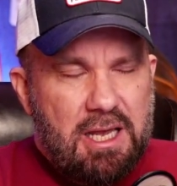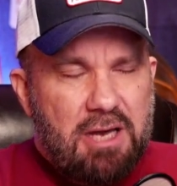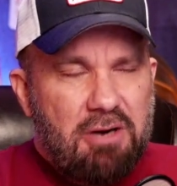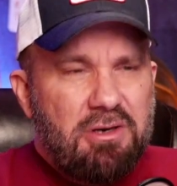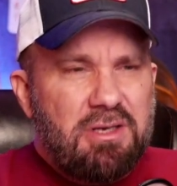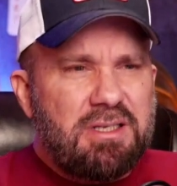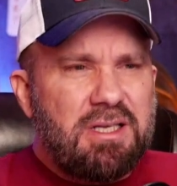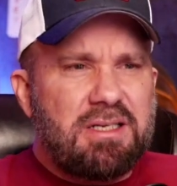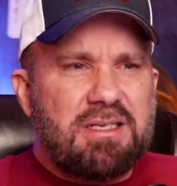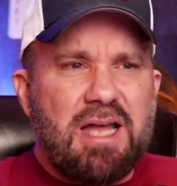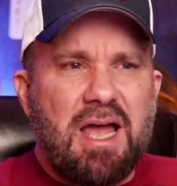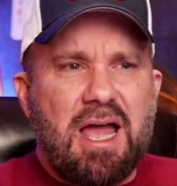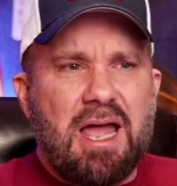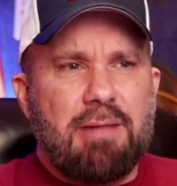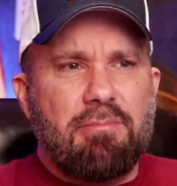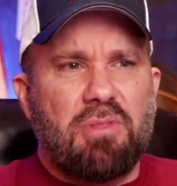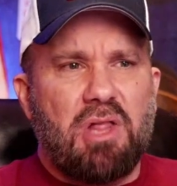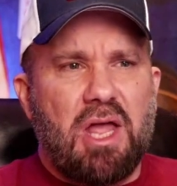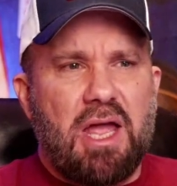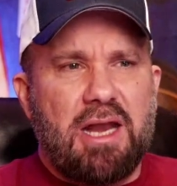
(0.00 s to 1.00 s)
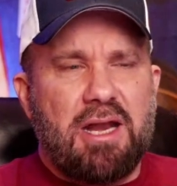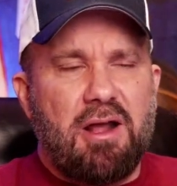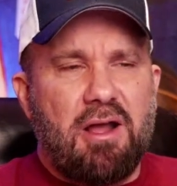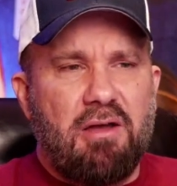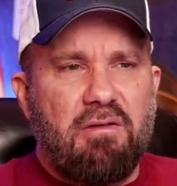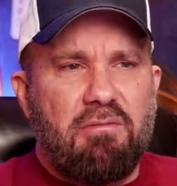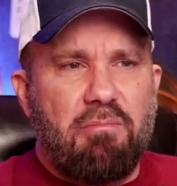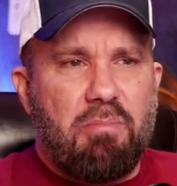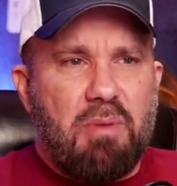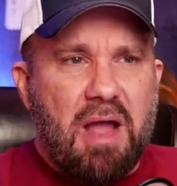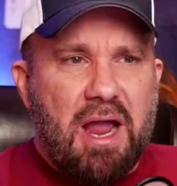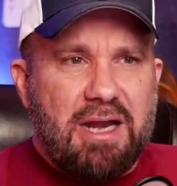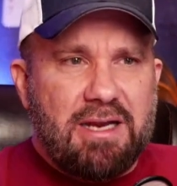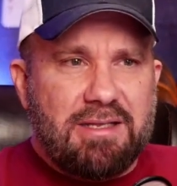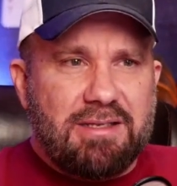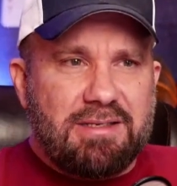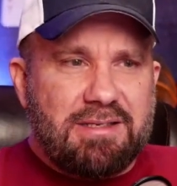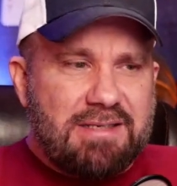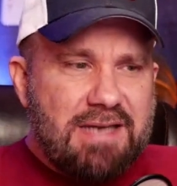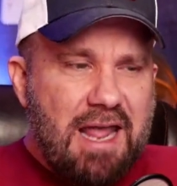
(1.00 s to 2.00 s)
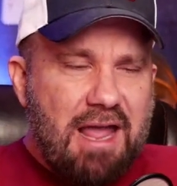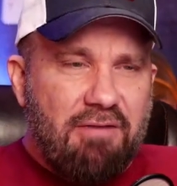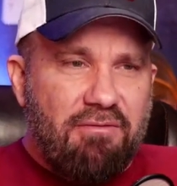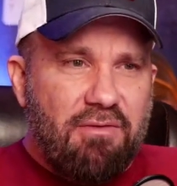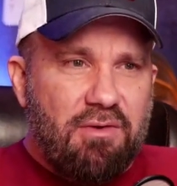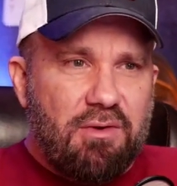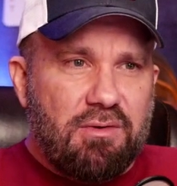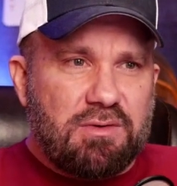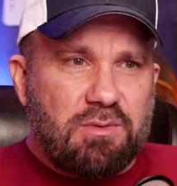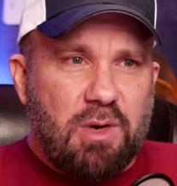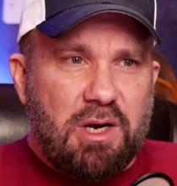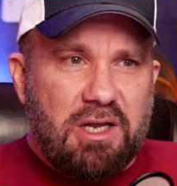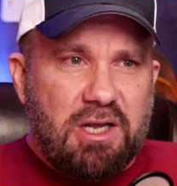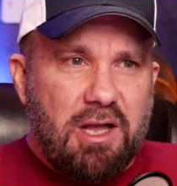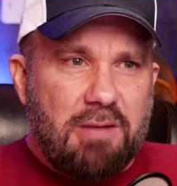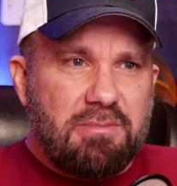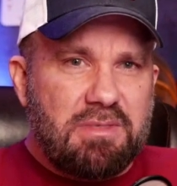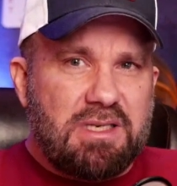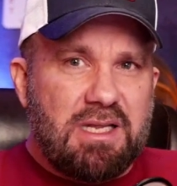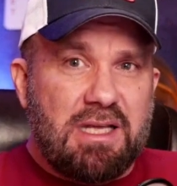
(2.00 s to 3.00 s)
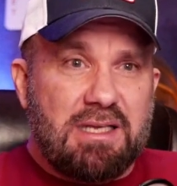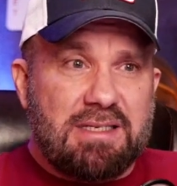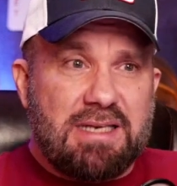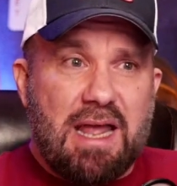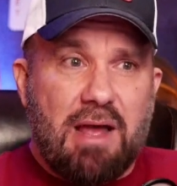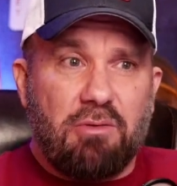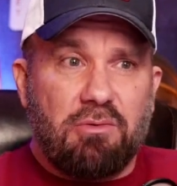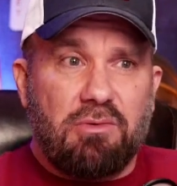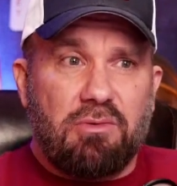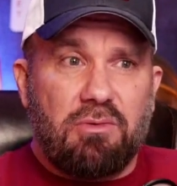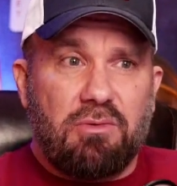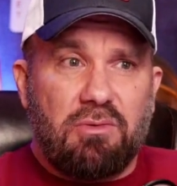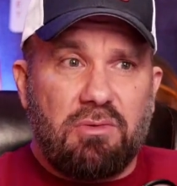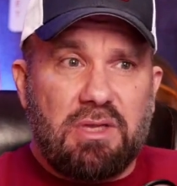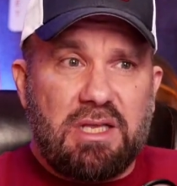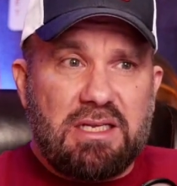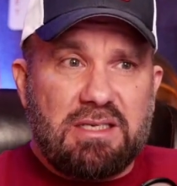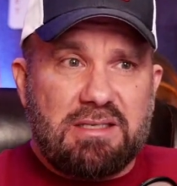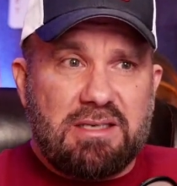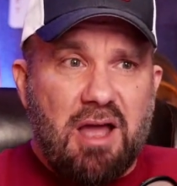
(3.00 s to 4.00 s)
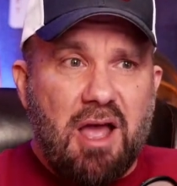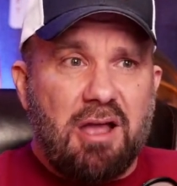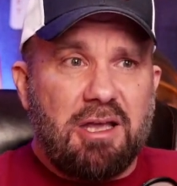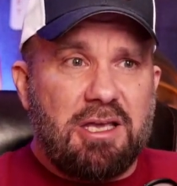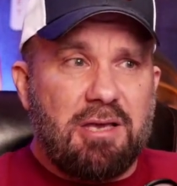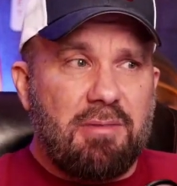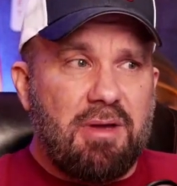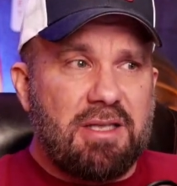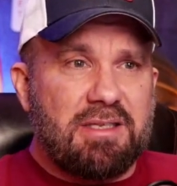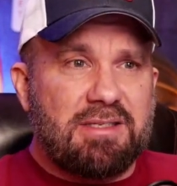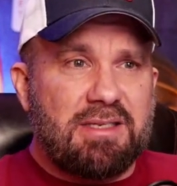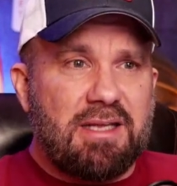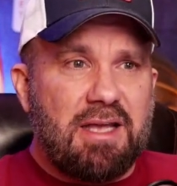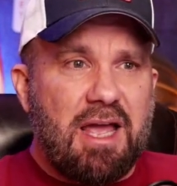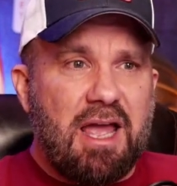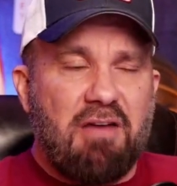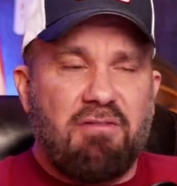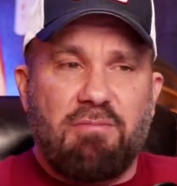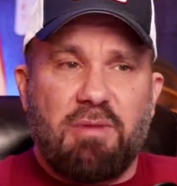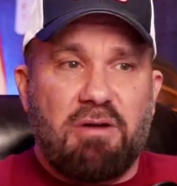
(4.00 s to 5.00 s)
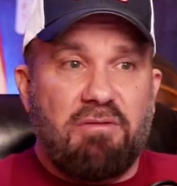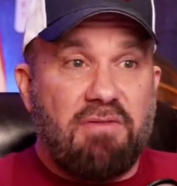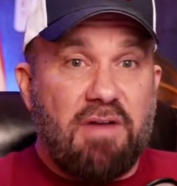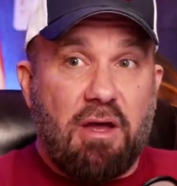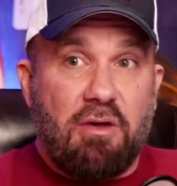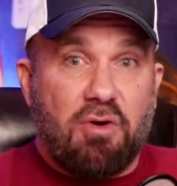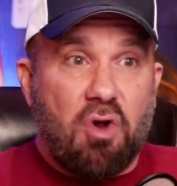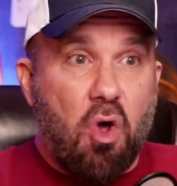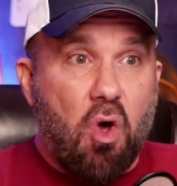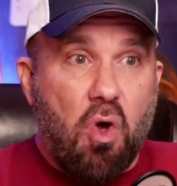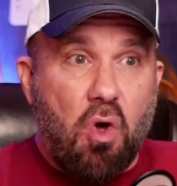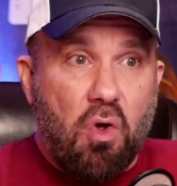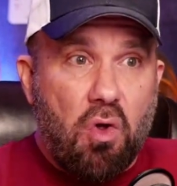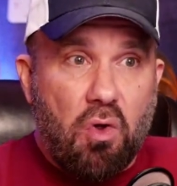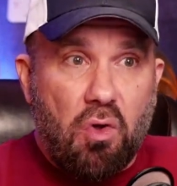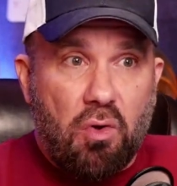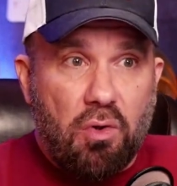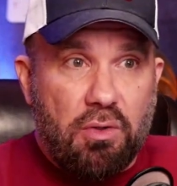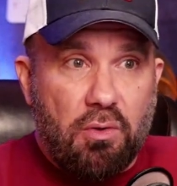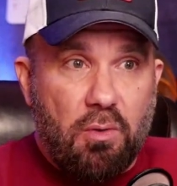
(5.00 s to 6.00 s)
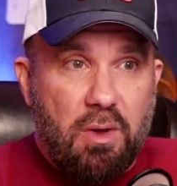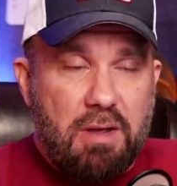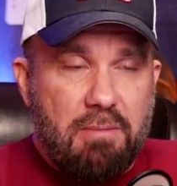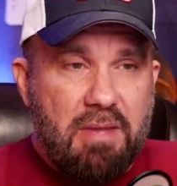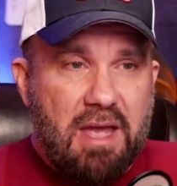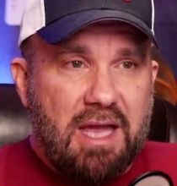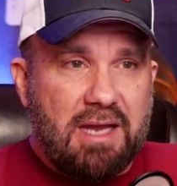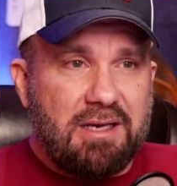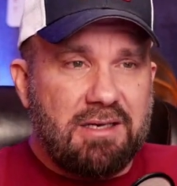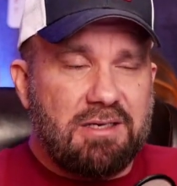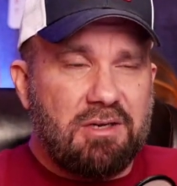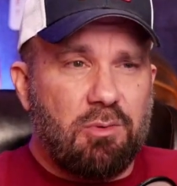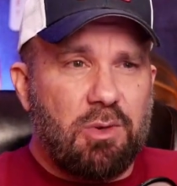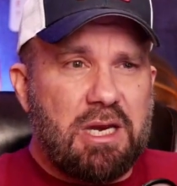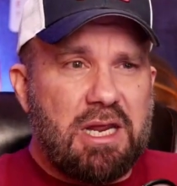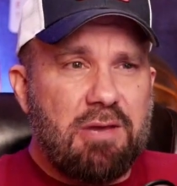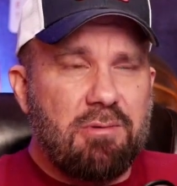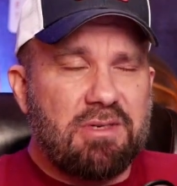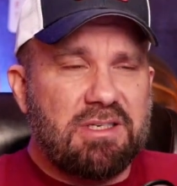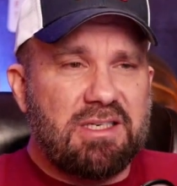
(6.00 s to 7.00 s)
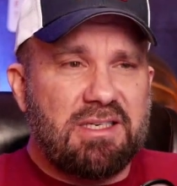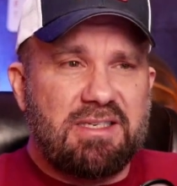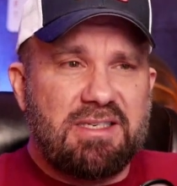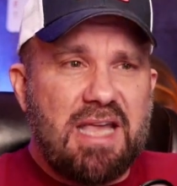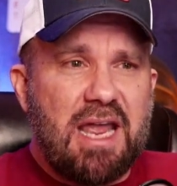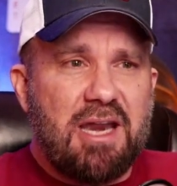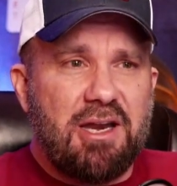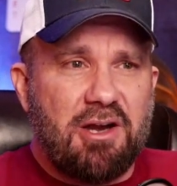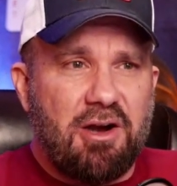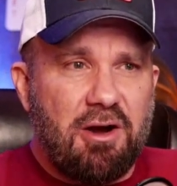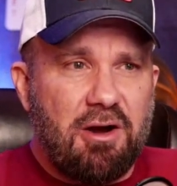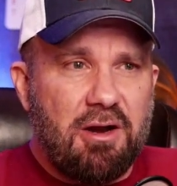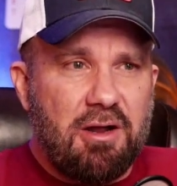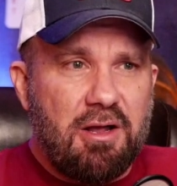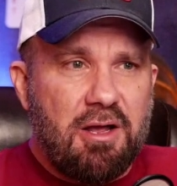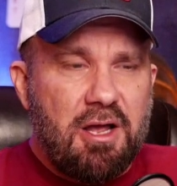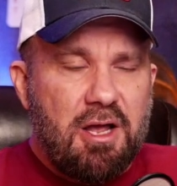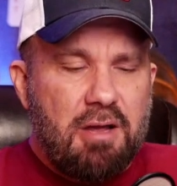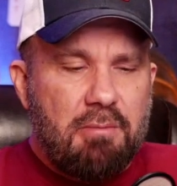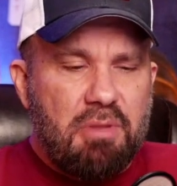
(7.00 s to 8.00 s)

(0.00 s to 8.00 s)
Here's the timeline of Biden's snafus when it comes to this. Now, these documents have been found all the way back until when he was a senator.